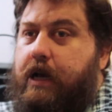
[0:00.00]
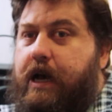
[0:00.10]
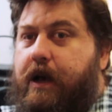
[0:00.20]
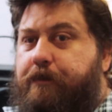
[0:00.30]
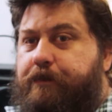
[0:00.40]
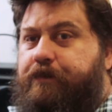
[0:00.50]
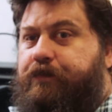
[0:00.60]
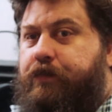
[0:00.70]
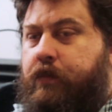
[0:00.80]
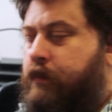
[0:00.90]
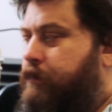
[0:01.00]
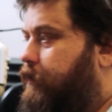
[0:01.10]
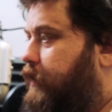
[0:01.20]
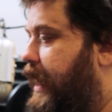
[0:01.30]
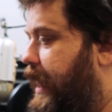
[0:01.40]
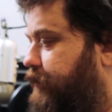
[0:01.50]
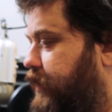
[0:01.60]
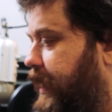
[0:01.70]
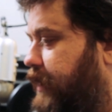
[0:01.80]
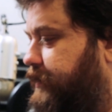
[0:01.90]
Yeah,
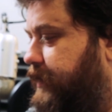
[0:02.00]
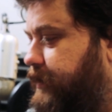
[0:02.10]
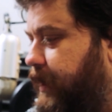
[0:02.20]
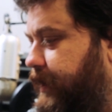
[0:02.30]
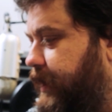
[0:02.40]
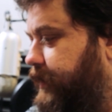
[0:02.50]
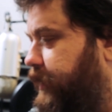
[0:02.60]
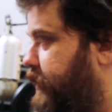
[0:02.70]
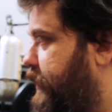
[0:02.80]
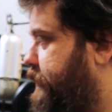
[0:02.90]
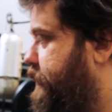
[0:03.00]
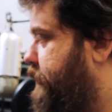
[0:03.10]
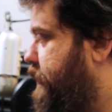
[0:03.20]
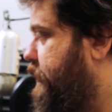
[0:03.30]
everything else is like there's